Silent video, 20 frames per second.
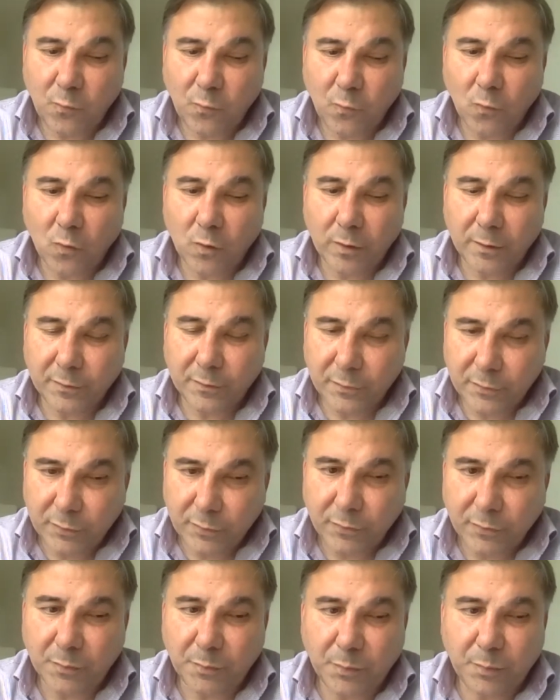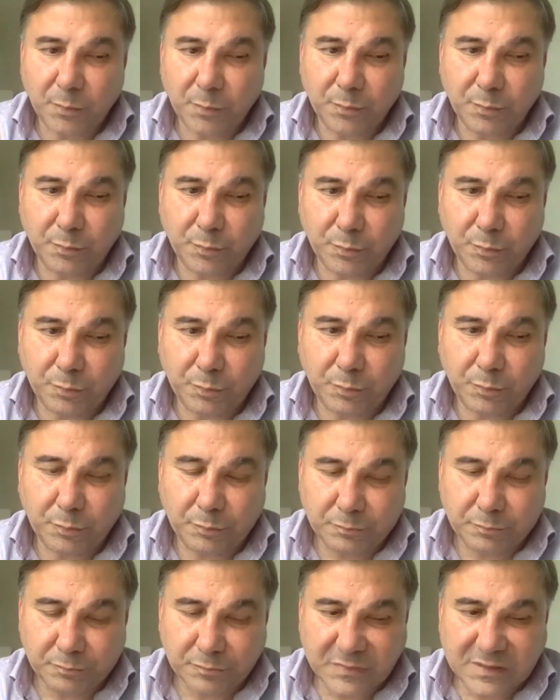for two
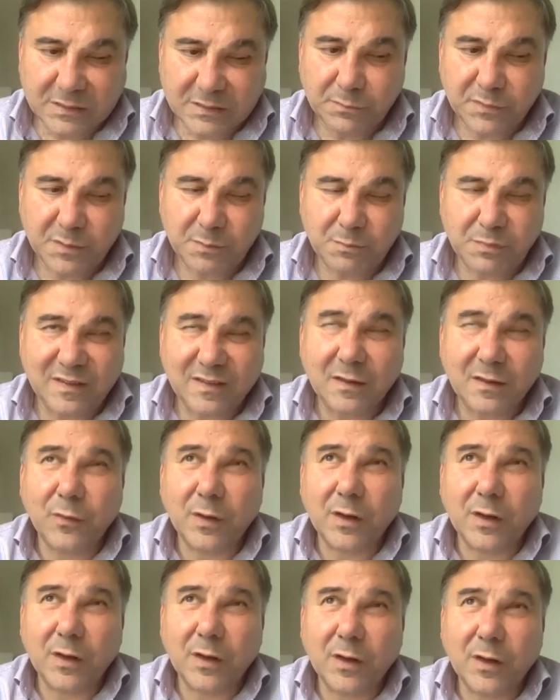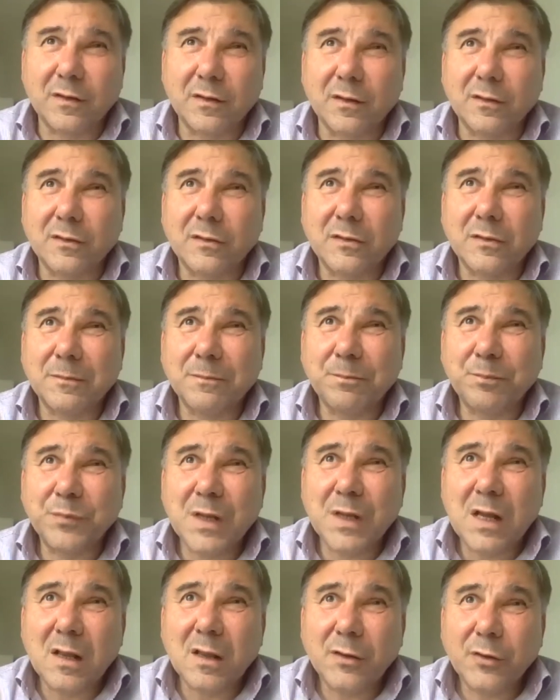specific reasons.
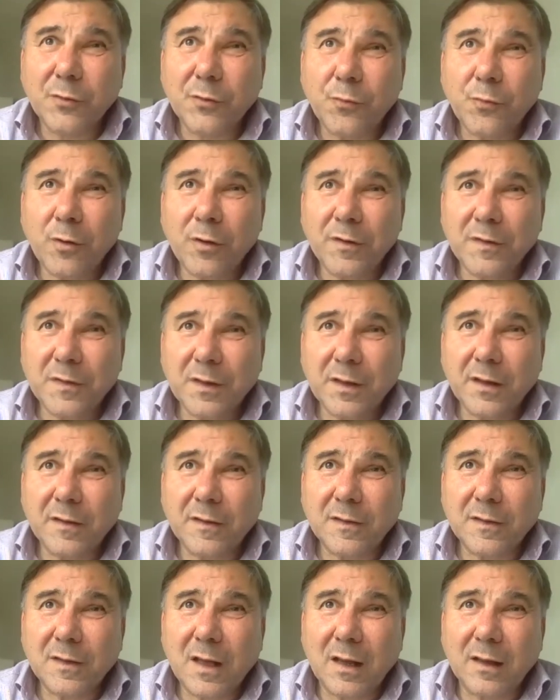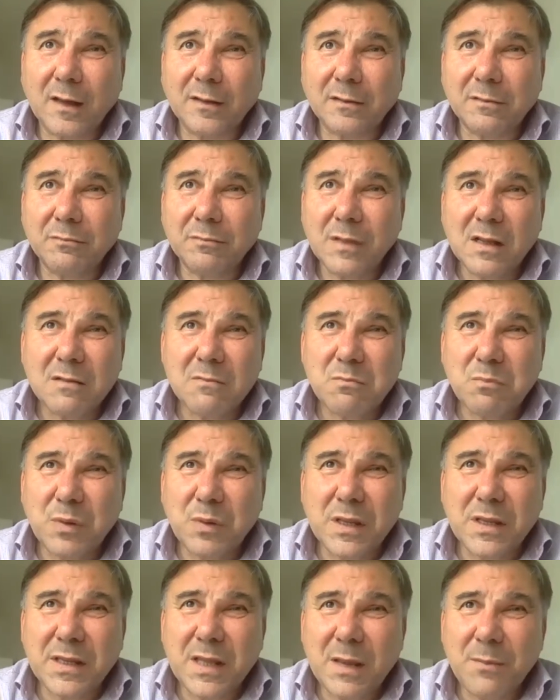The first is that
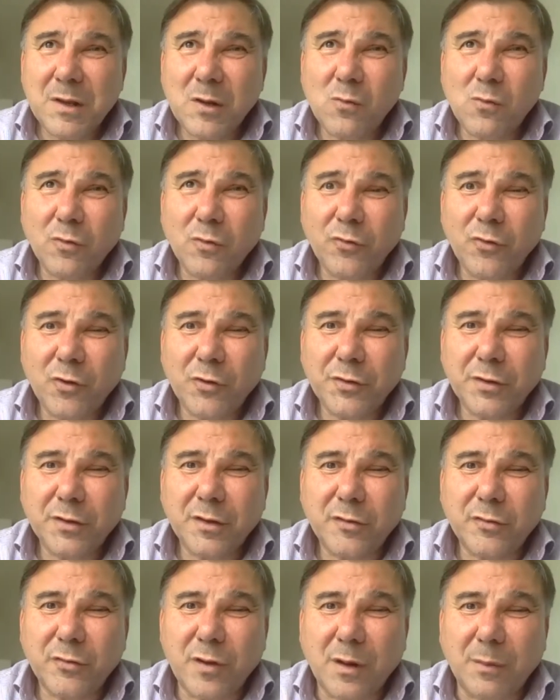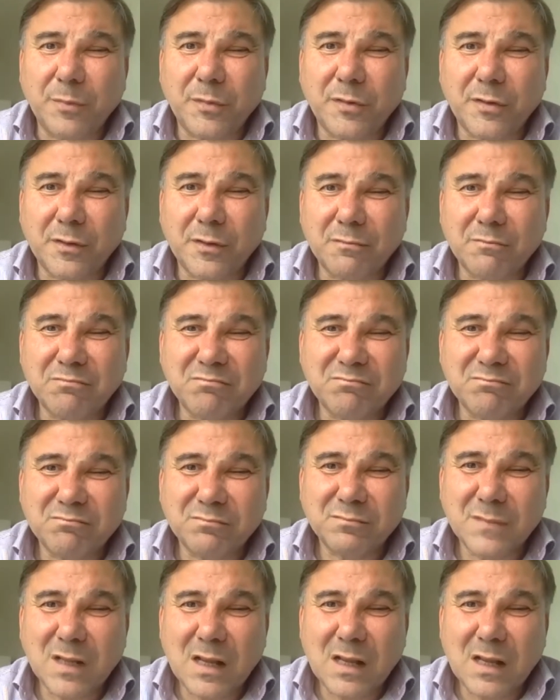pandemic was not a disruption.
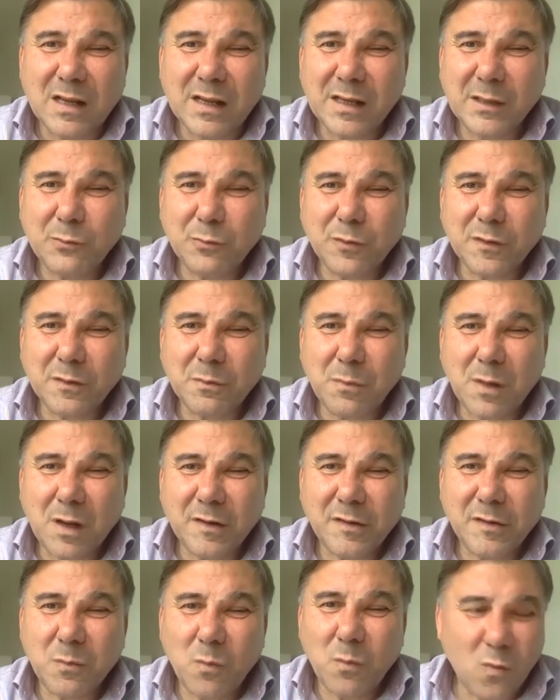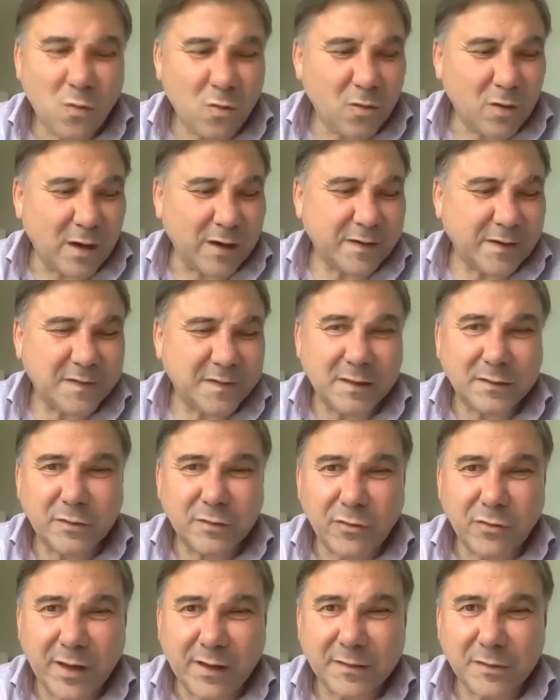It was much more
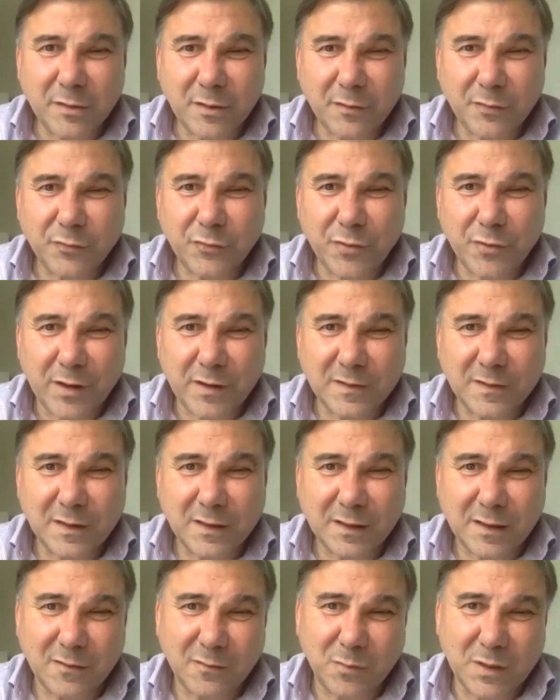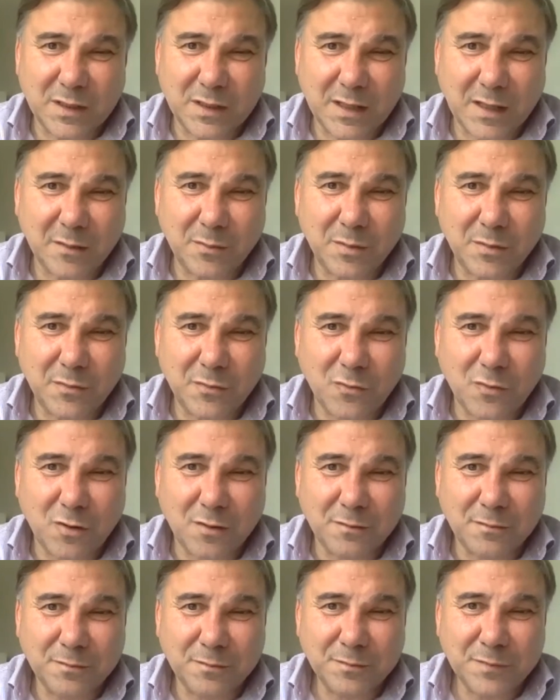accelerator of trends that have been there before.